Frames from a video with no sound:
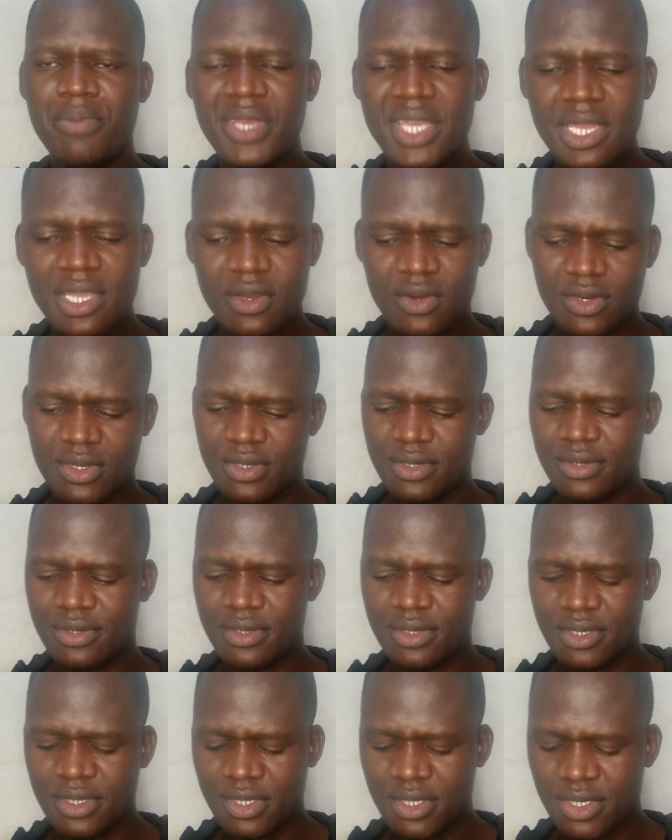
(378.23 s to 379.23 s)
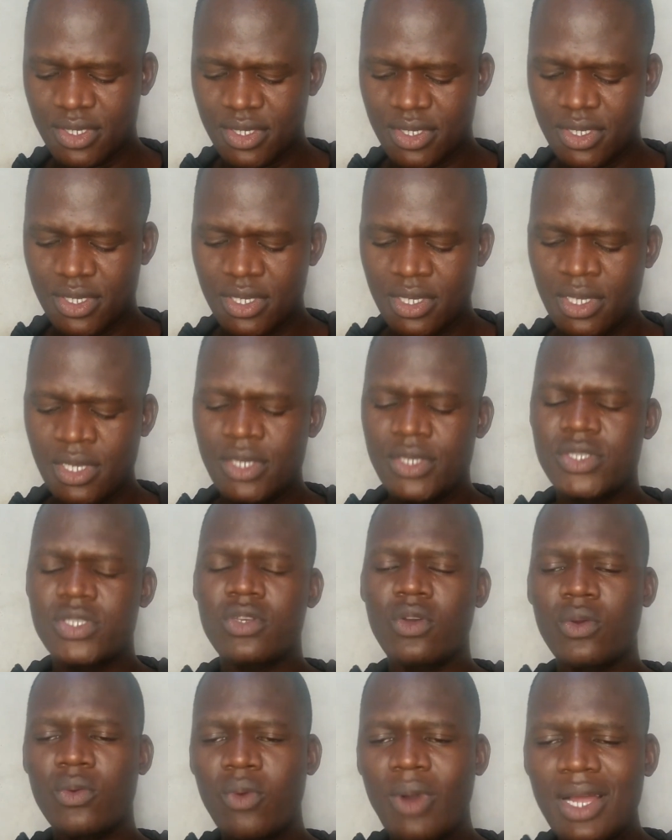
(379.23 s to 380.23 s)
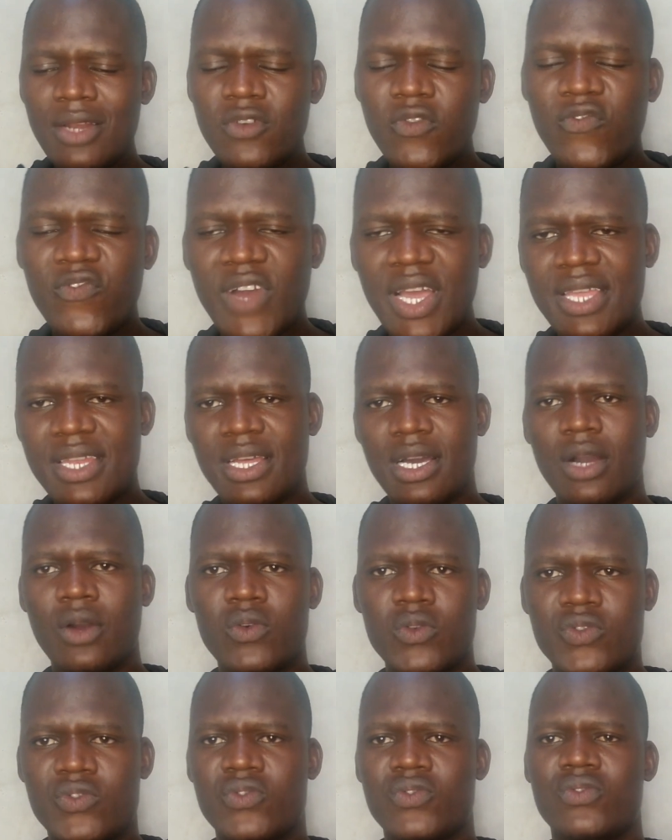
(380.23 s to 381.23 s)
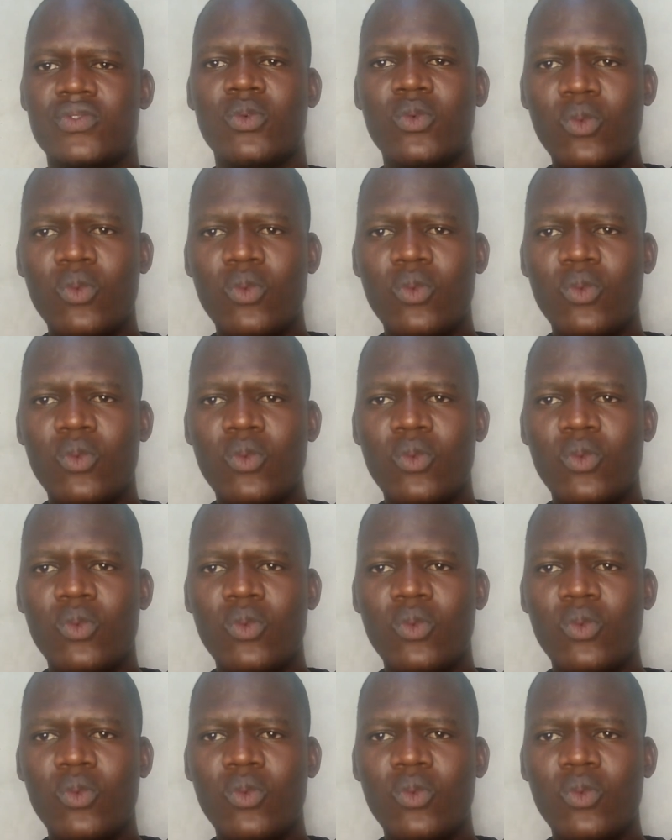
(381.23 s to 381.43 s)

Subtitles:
Period. So we want to find out,